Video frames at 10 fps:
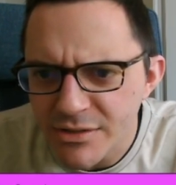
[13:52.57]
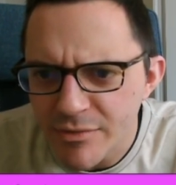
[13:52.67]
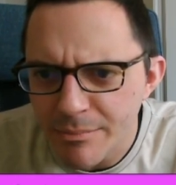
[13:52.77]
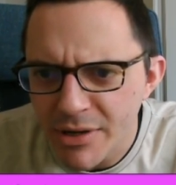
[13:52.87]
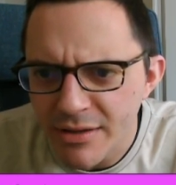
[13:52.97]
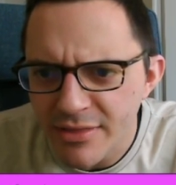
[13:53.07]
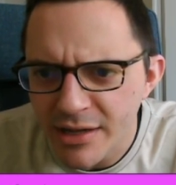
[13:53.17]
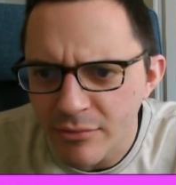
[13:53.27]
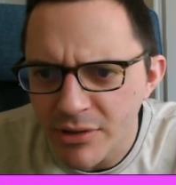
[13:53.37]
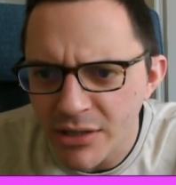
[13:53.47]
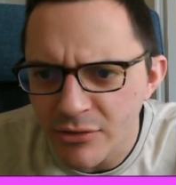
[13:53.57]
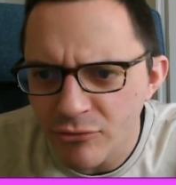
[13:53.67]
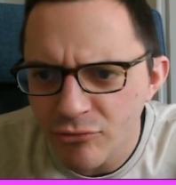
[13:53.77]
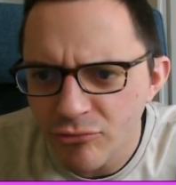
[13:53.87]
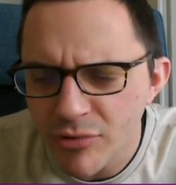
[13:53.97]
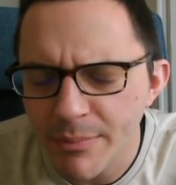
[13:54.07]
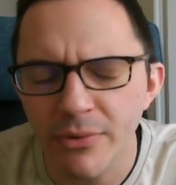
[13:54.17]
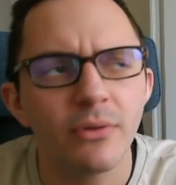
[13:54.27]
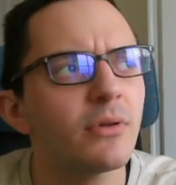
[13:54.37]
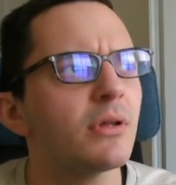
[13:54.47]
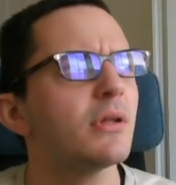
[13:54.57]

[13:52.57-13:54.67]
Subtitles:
of a Pythagorean triple.